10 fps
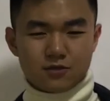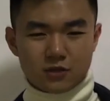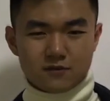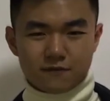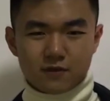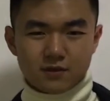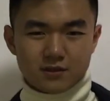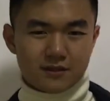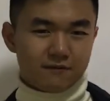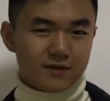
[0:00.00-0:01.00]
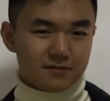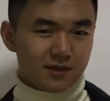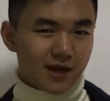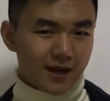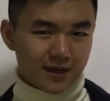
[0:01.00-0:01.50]
transfer the
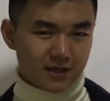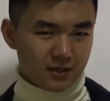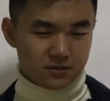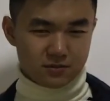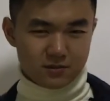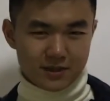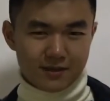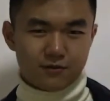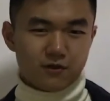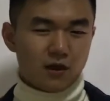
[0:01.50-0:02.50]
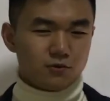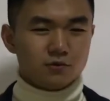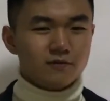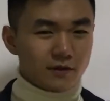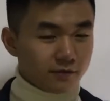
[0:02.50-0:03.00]
visible light into the
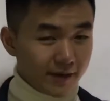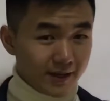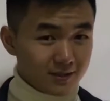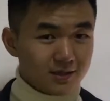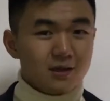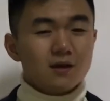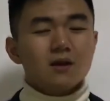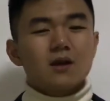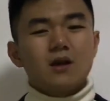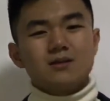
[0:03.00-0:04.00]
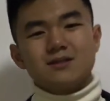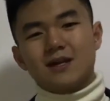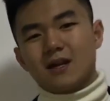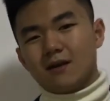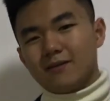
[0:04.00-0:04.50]
UV rays, because
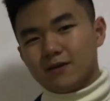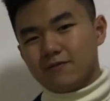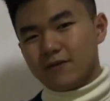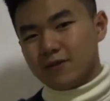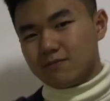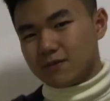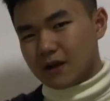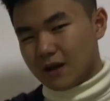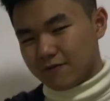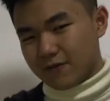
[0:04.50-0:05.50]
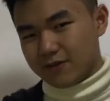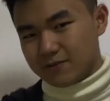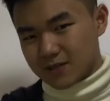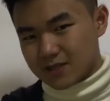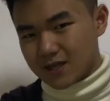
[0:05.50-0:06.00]
there are about
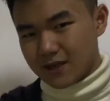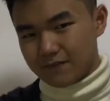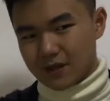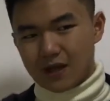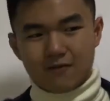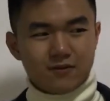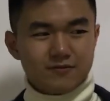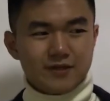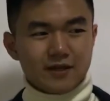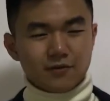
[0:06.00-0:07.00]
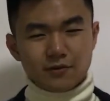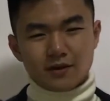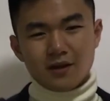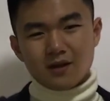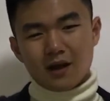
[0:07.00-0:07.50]
50%, half of the
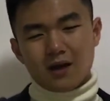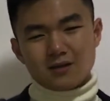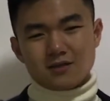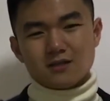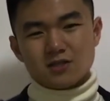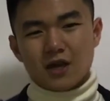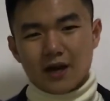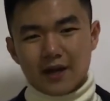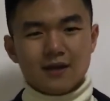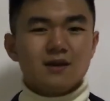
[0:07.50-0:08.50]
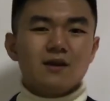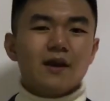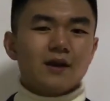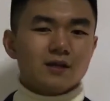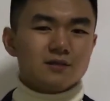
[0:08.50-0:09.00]
sunshine,
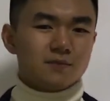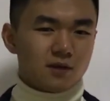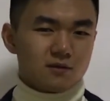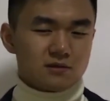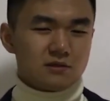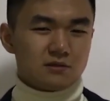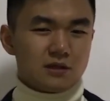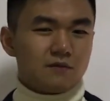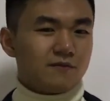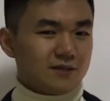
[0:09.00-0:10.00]
it belongs to the